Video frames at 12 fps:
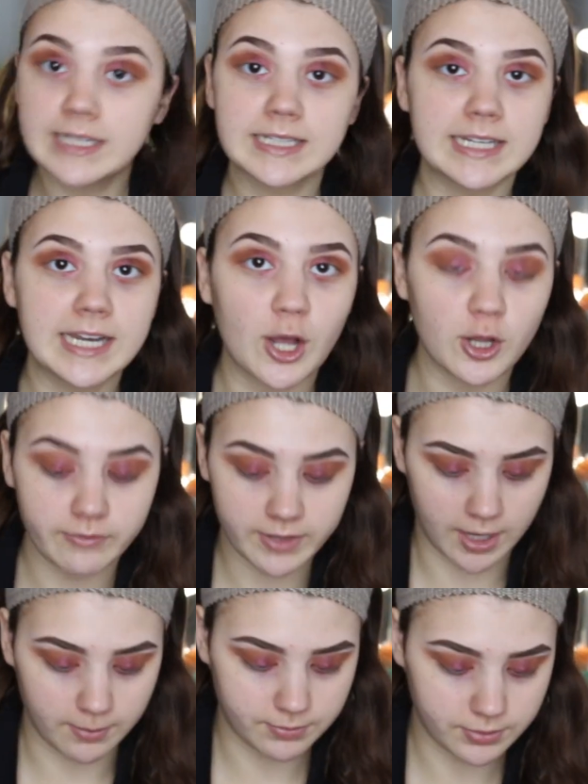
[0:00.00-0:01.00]
cleaning all
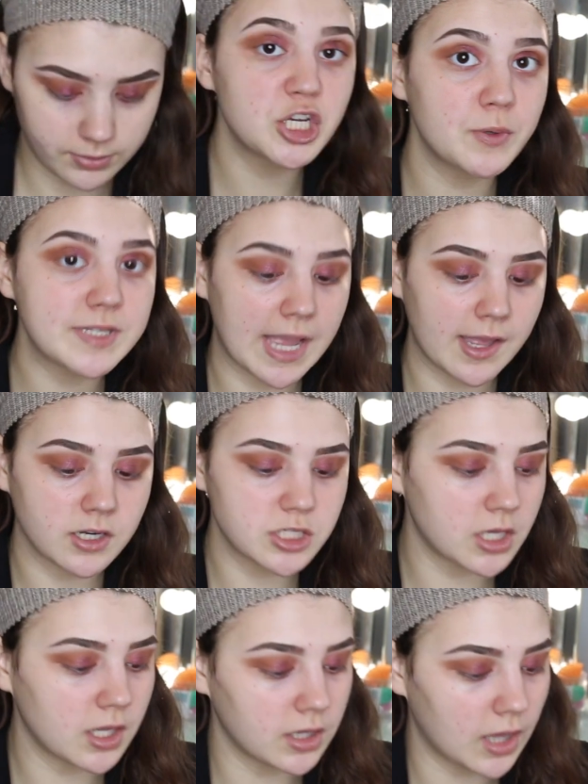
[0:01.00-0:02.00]
of it up. What I do is I
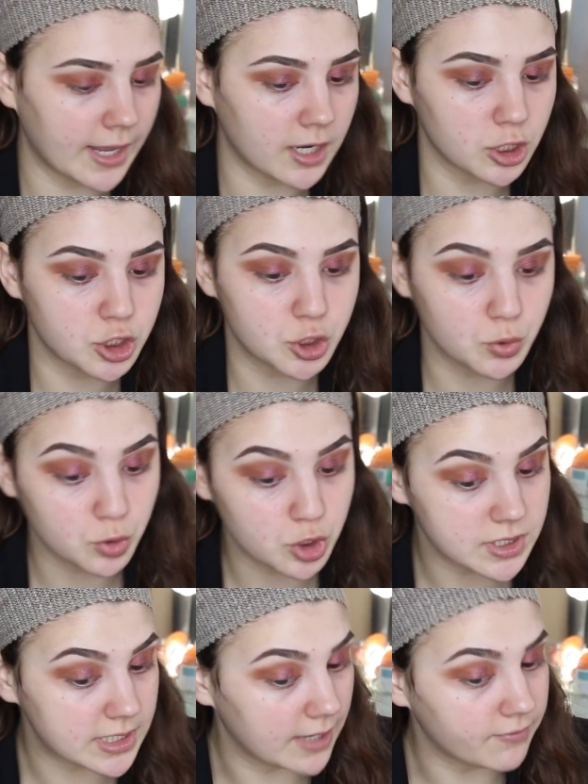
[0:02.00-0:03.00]
act like to
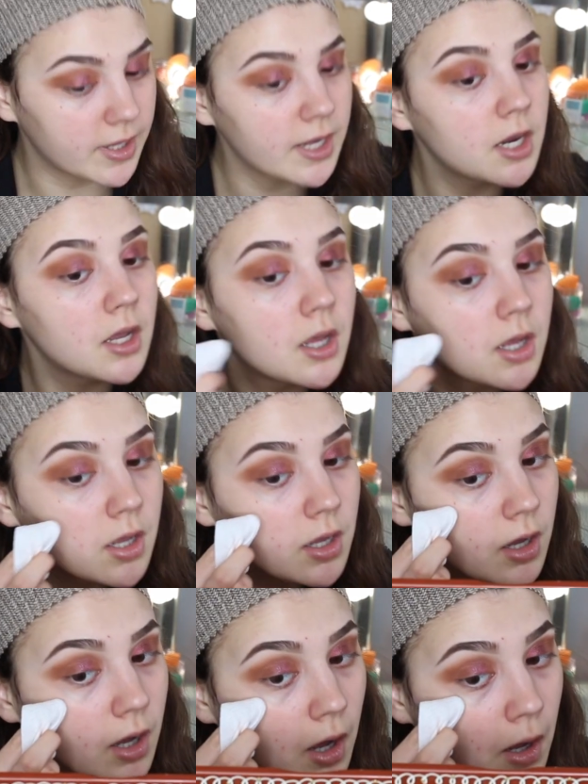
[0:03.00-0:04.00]
just give it
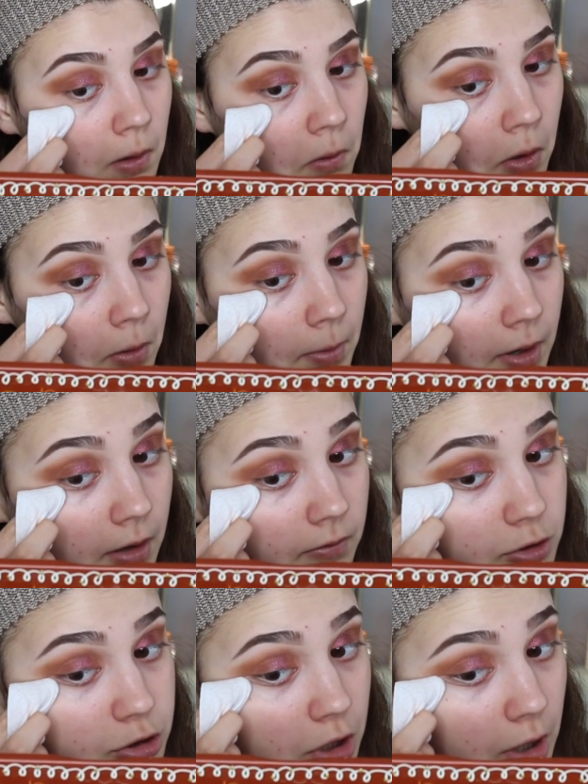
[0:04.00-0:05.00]
a little bit
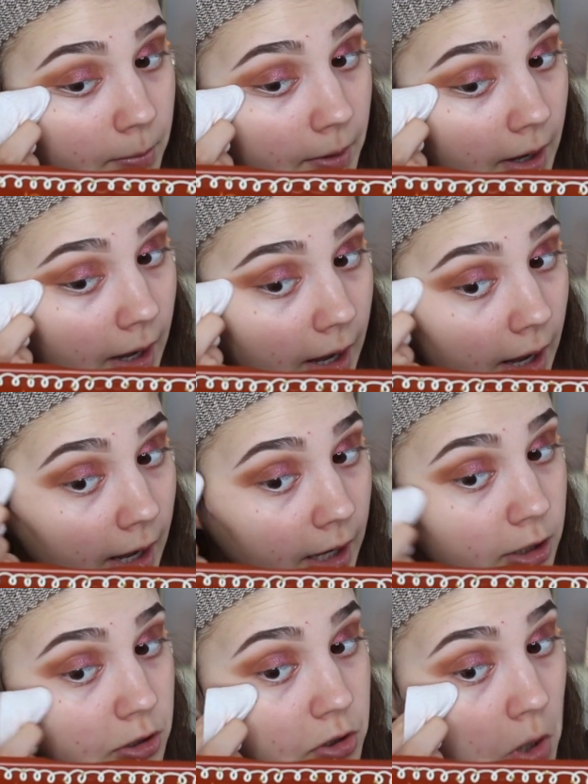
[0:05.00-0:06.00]
of a sharp
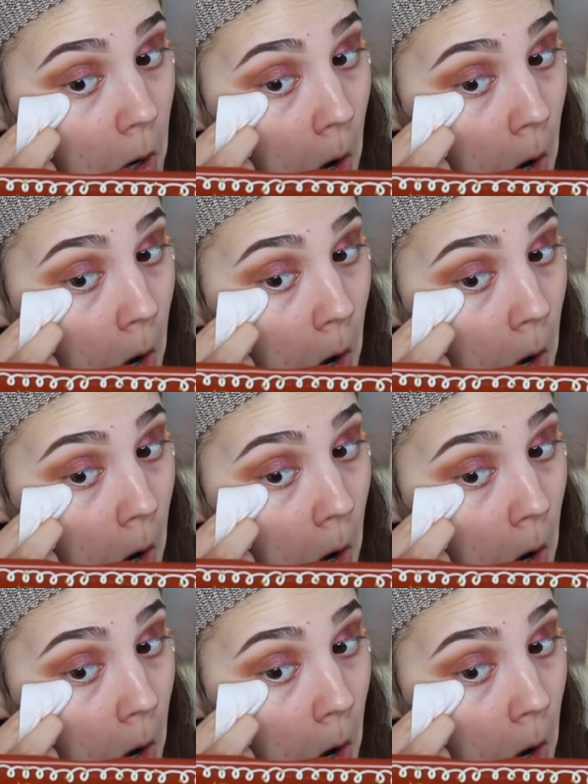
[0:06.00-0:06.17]
edge